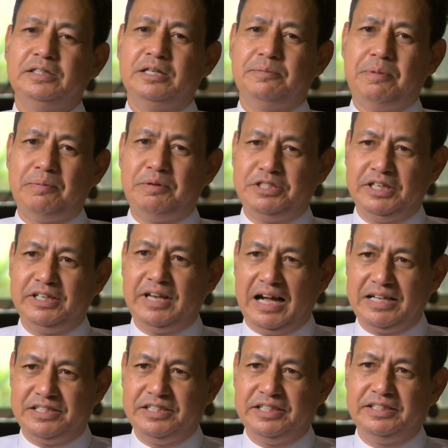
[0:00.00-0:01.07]
the publishing
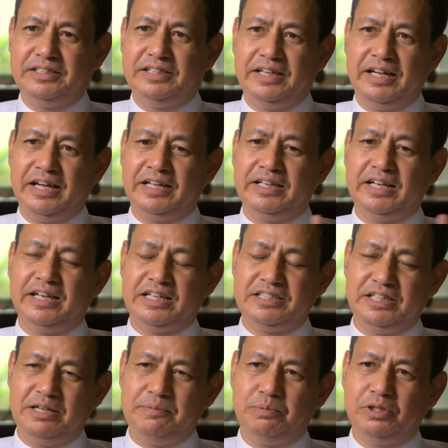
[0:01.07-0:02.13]
license. And the
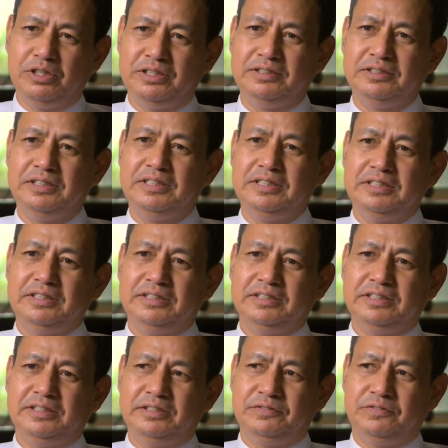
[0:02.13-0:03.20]
last April,
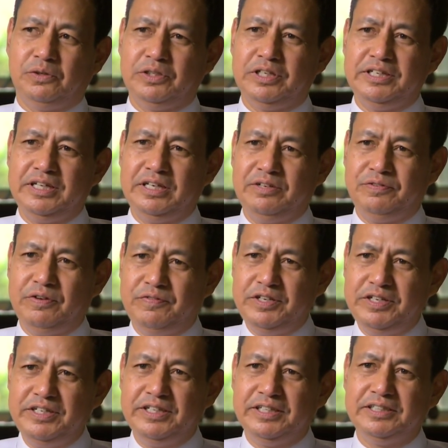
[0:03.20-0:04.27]
the, for the nearly 50
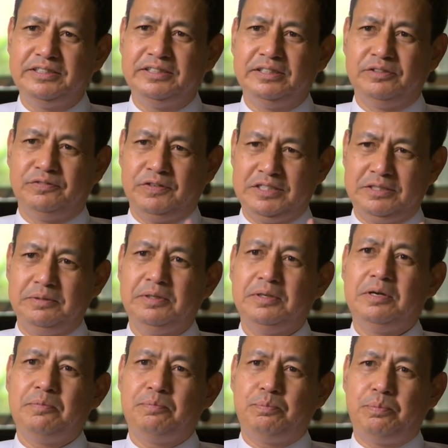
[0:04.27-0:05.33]
years, the first
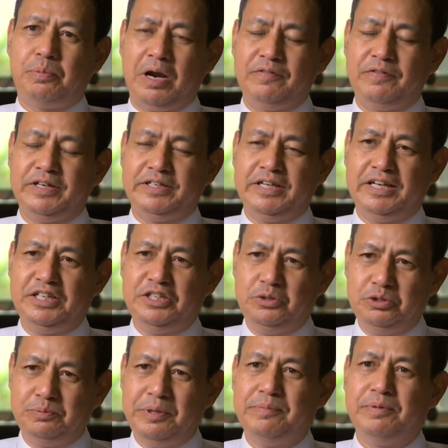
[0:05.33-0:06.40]
private daily
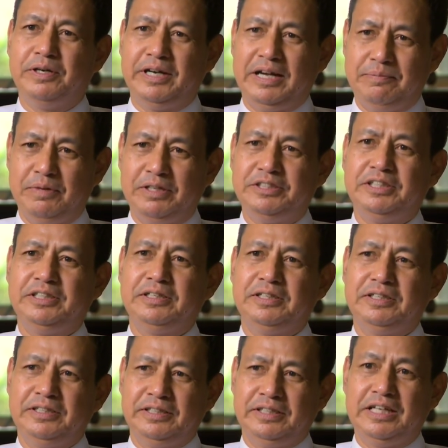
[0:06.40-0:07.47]
newspaper emerging.
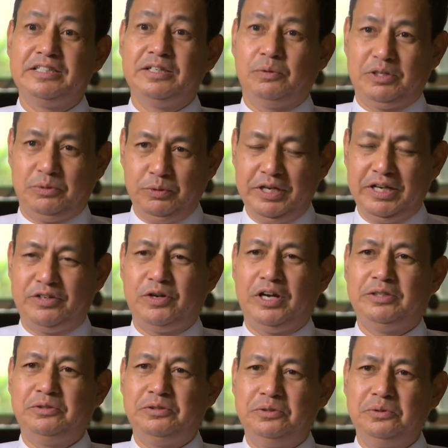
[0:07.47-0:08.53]
That's what we are
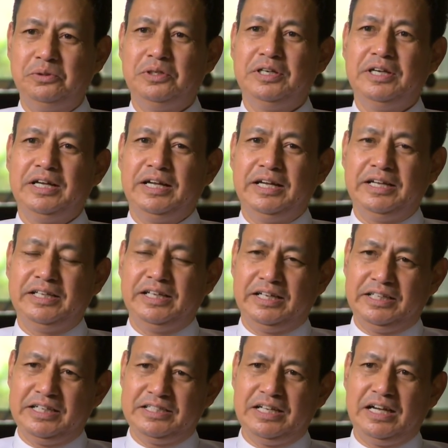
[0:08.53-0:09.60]
trying to do. In the
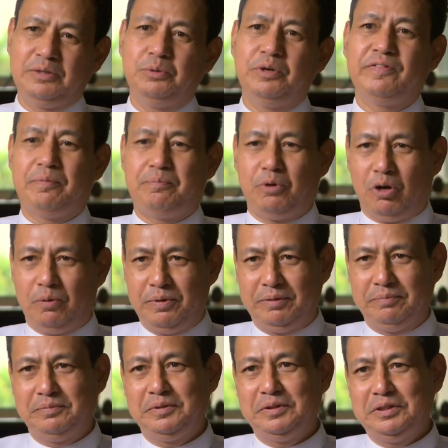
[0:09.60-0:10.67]
other side, we have the
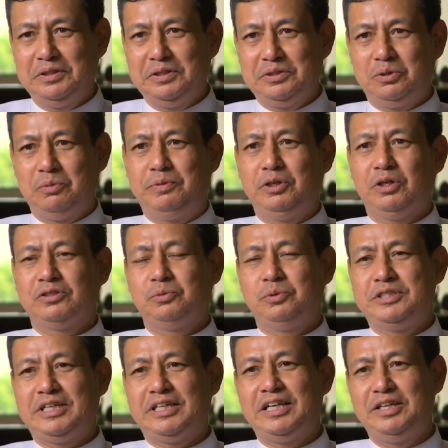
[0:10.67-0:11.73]
problem. So because
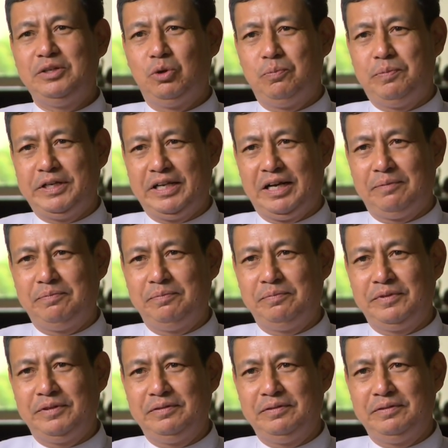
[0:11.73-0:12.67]
we suddenly open up